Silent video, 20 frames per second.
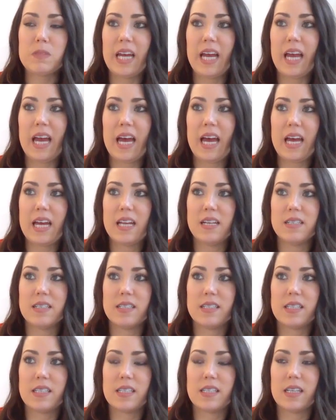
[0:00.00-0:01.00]
And
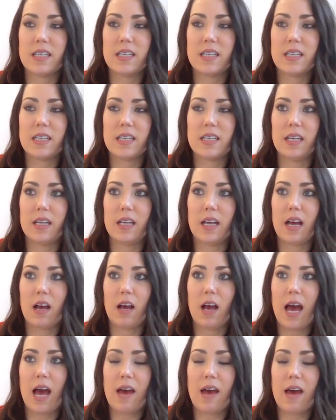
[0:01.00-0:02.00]

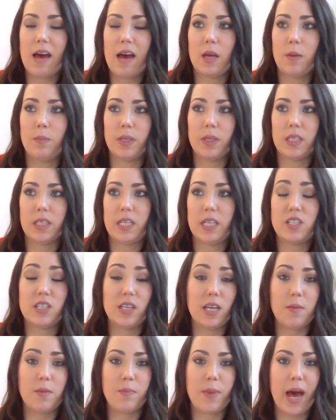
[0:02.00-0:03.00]
having the ability
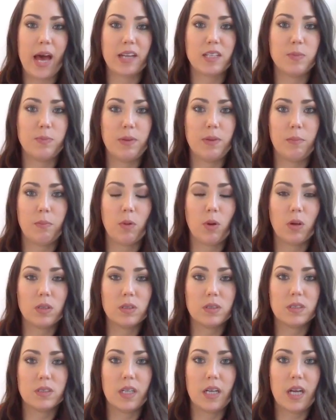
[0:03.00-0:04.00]
to impact
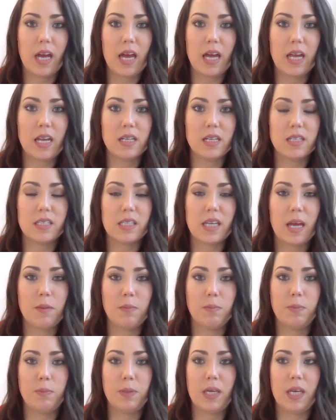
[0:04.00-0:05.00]
people and
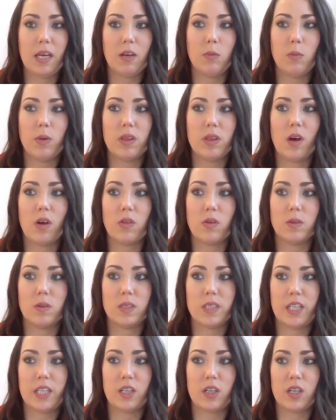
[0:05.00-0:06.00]
being with other
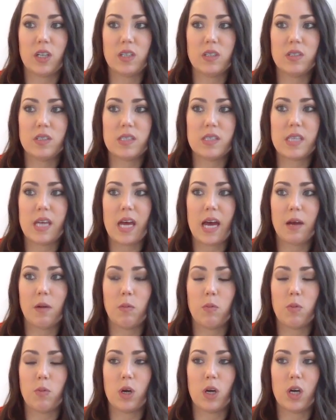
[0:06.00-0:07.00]
leaders
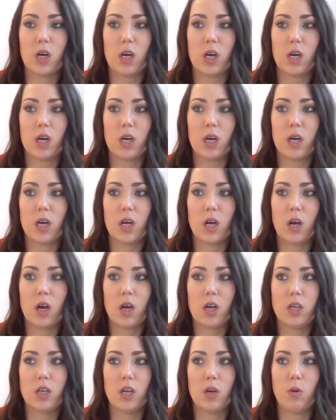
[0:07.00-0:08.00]
that were,
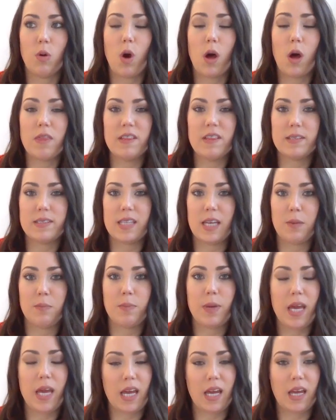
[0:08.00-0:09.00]
on the same
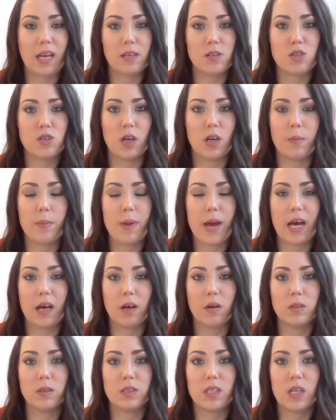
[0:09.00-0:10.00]
page
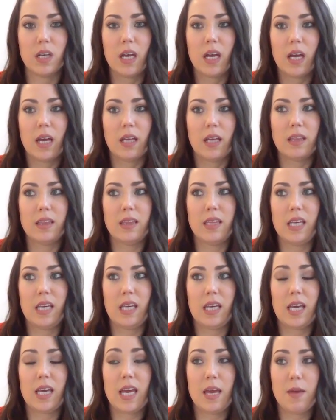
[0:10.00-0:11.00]
about
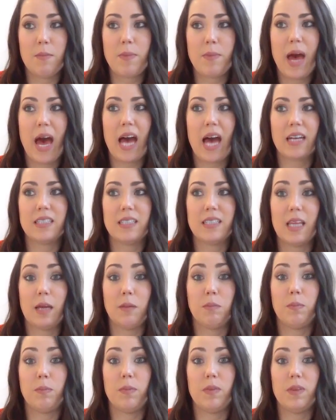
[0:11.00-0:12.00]
the impact
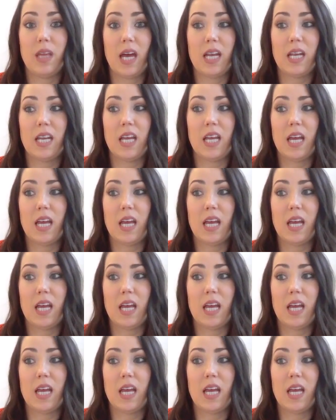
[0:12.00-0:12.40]
that